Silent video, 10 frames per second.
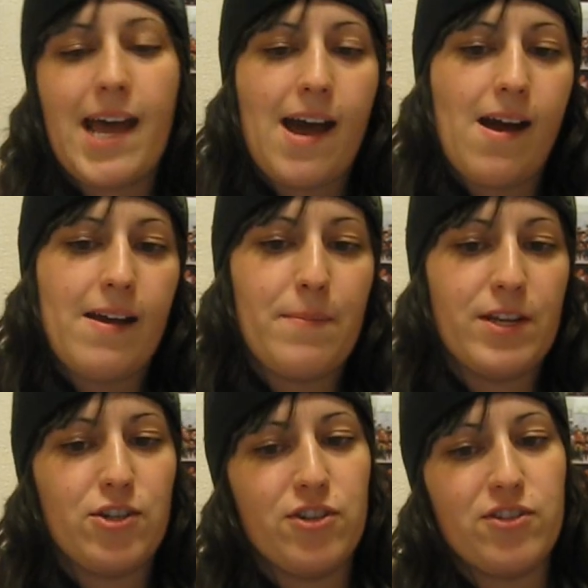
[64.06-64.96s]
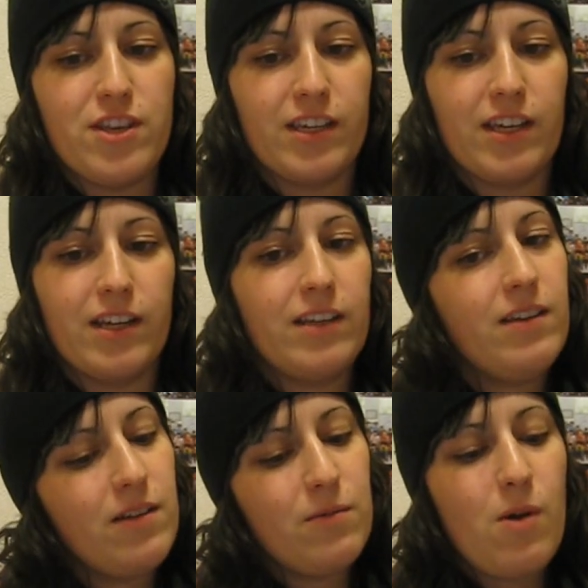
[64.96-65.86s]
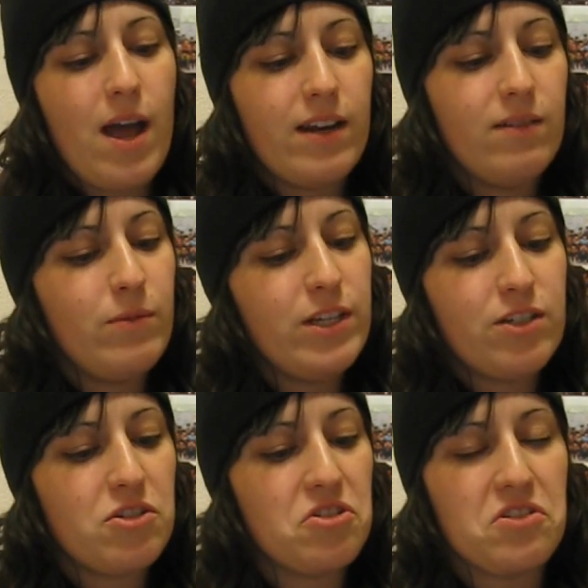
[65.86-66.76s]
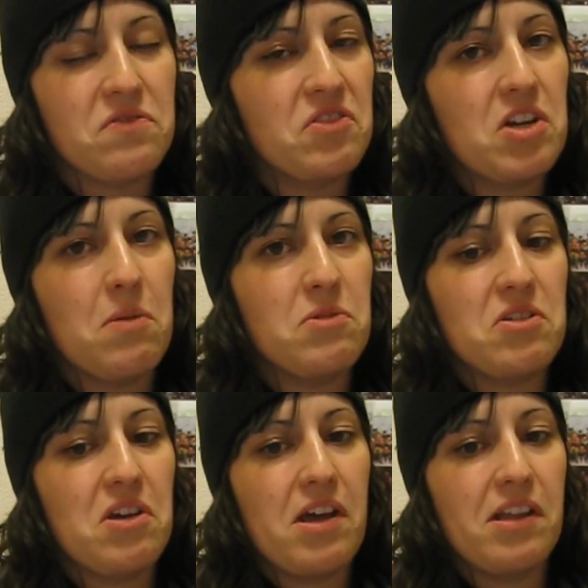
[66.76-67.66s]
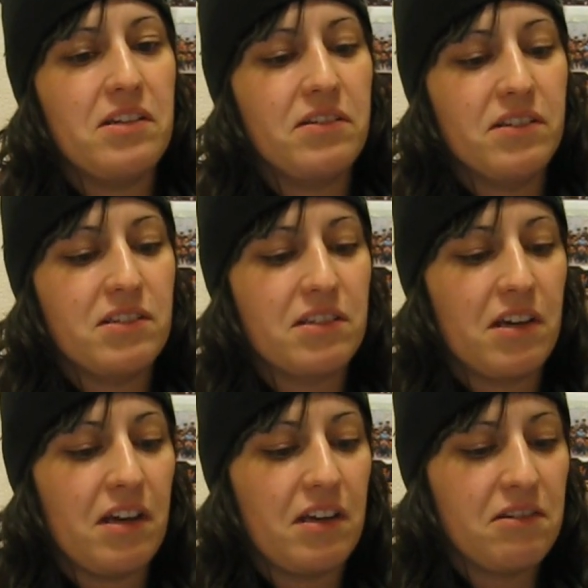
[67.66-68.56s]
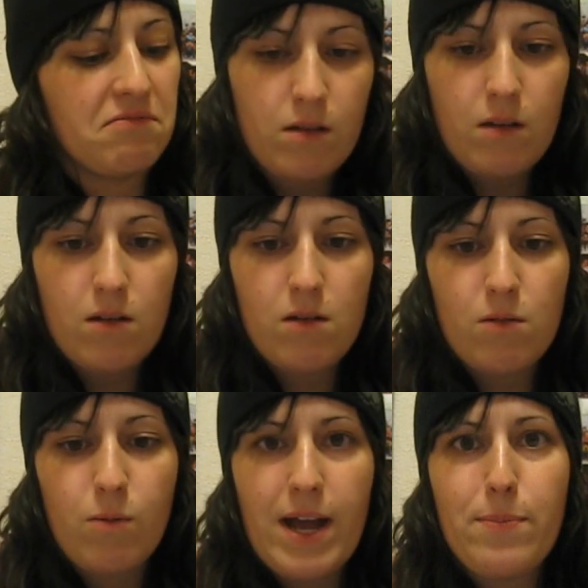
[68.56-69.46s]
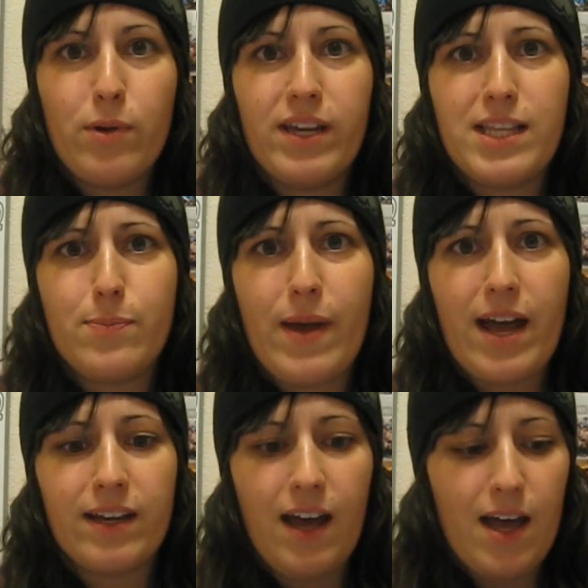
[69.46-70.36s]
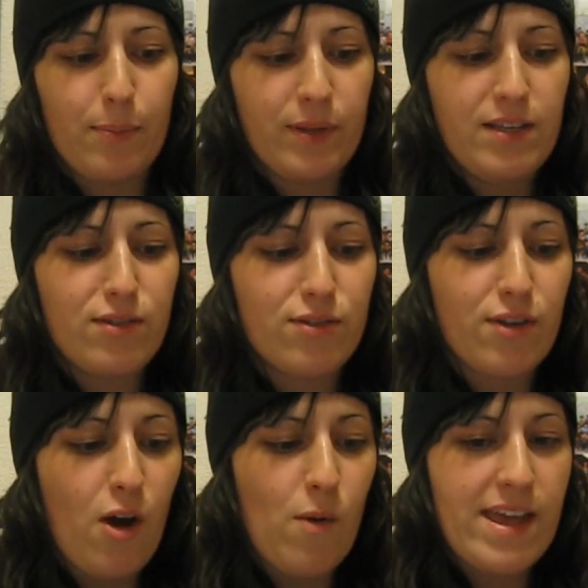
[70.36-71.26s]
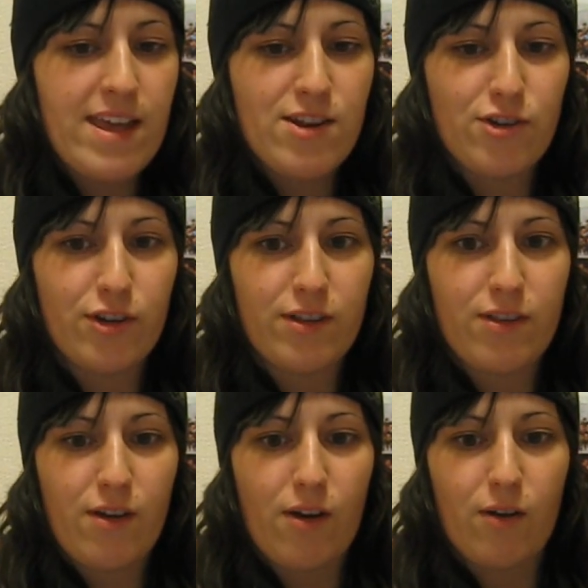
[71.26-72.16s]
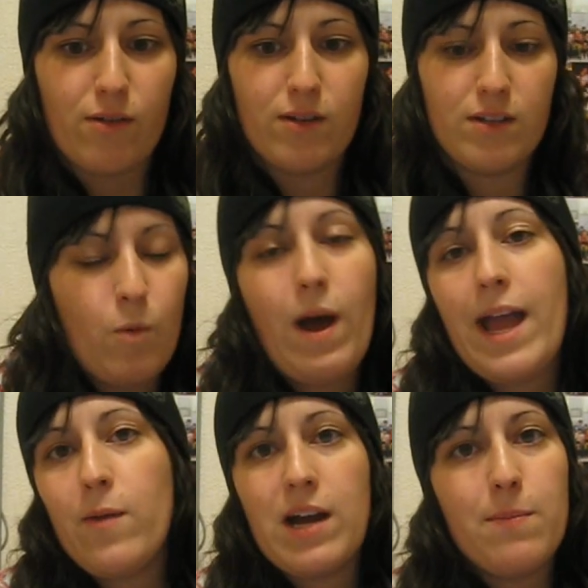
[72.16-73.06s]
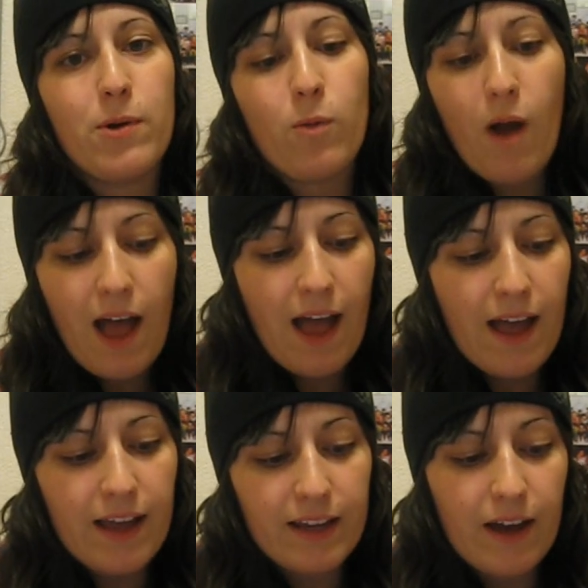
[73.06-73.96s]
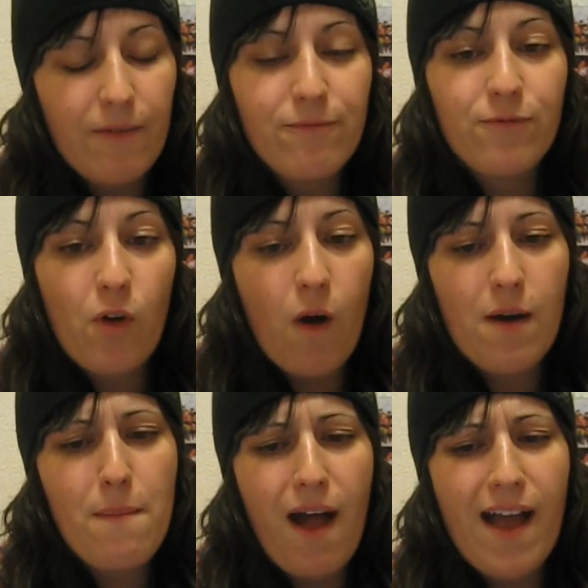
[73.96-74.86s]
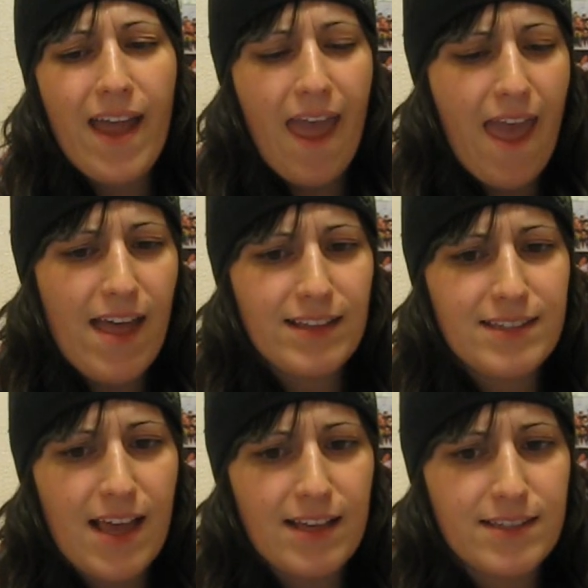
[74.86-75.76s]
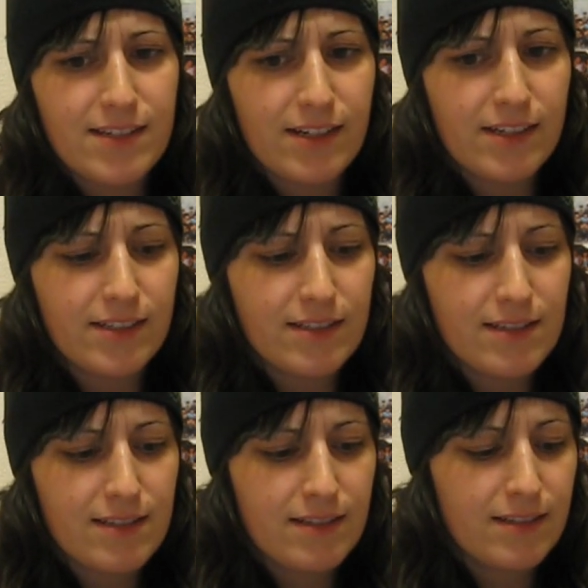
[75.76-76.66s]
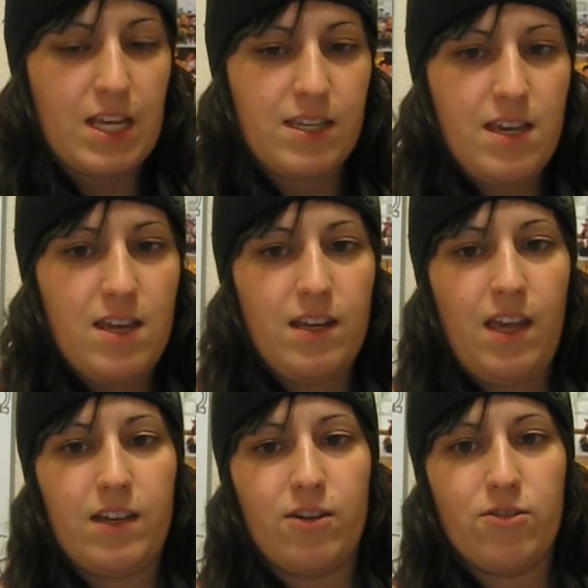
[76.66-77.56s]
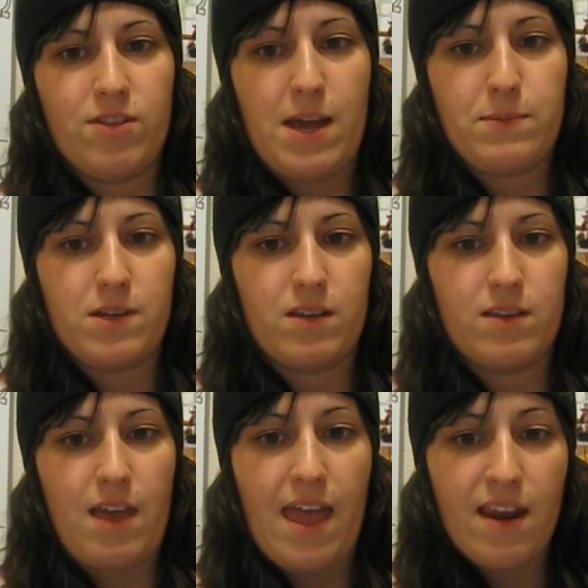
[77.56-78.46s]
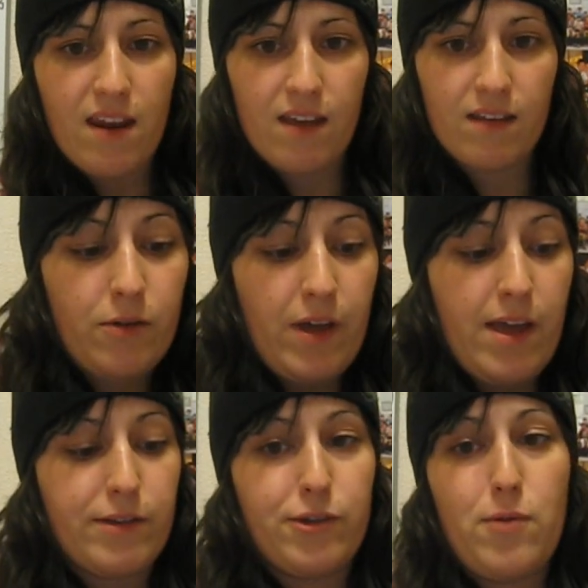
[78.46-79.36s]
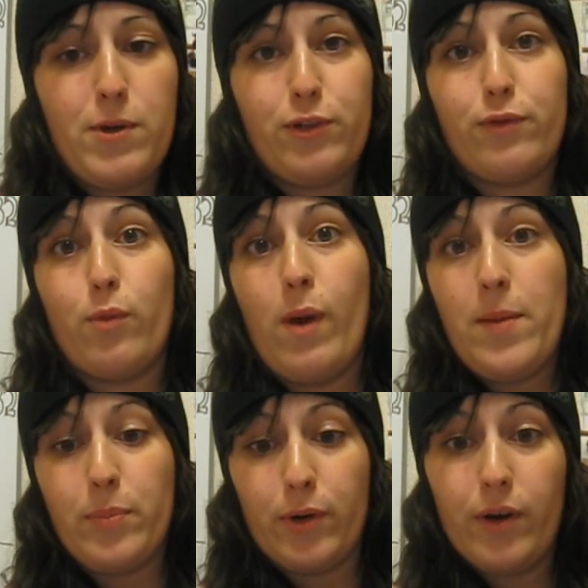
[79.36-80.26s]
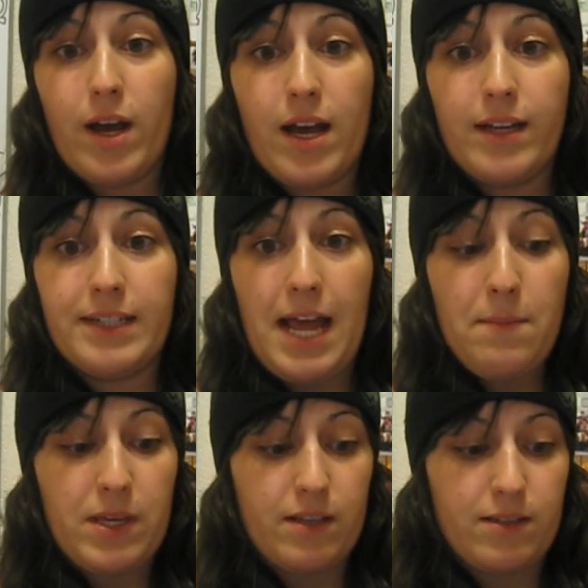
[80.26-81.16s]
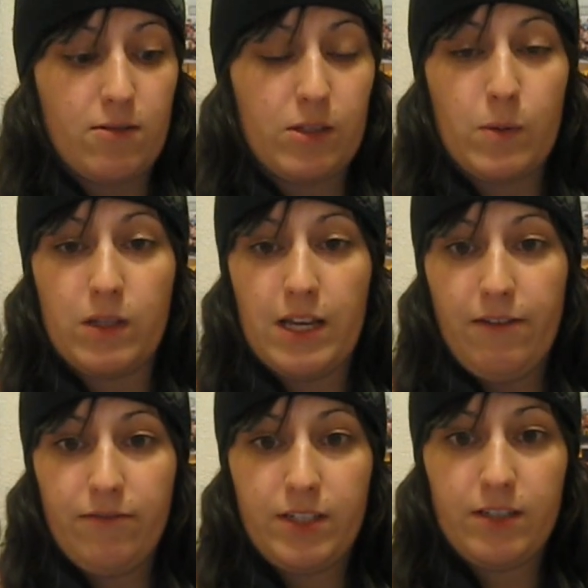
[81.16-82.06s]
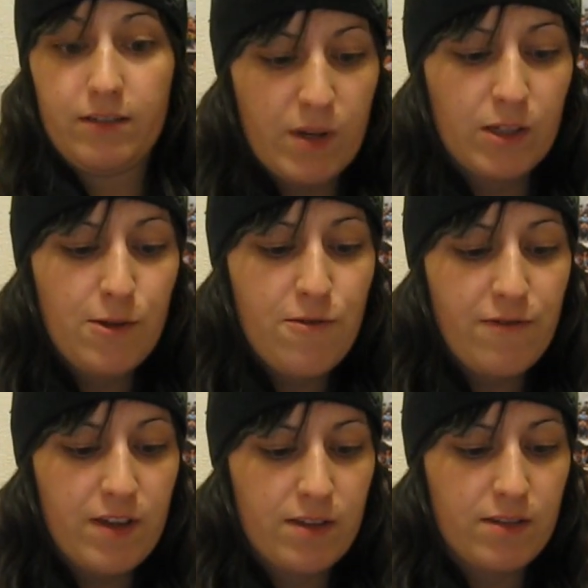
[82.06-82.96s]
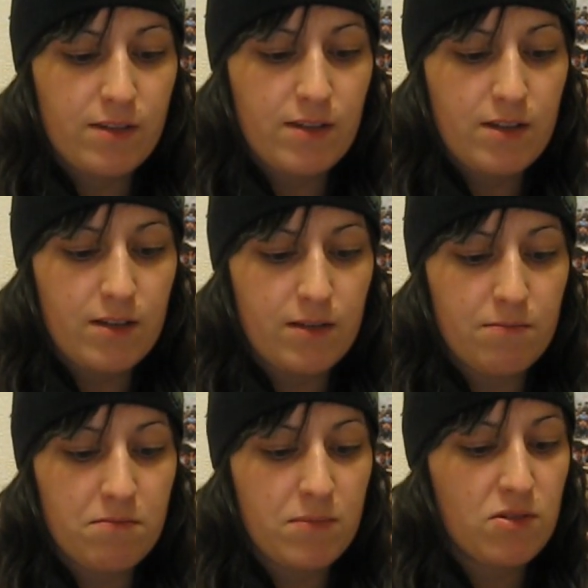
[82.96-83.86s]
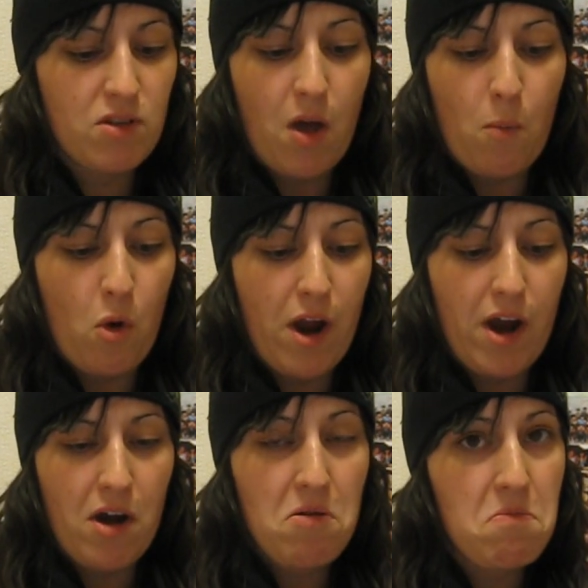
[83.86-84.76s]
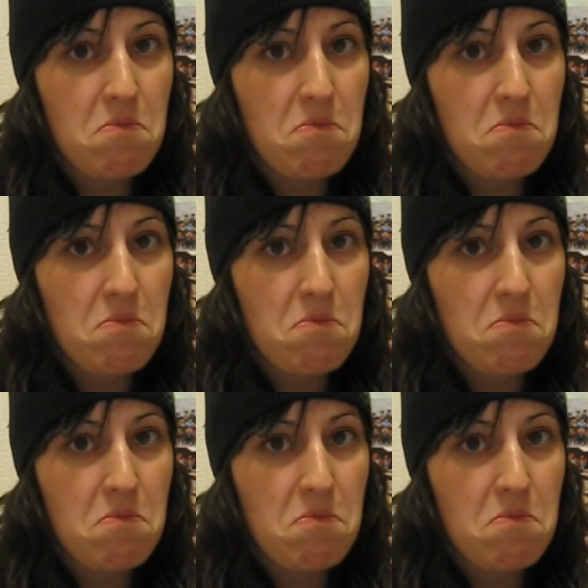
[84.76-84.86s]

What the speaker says: now, I bet she's thinking, why did we shouldn't have come to the island in the sky? Oh, Wiper gets back up. He's so injured though. Why, Wiper, why? For my ancestors. Is he gonna get kerzapped again? Okay, so much for Wiper. Nami is the only one left. But Luffy's still somewhere.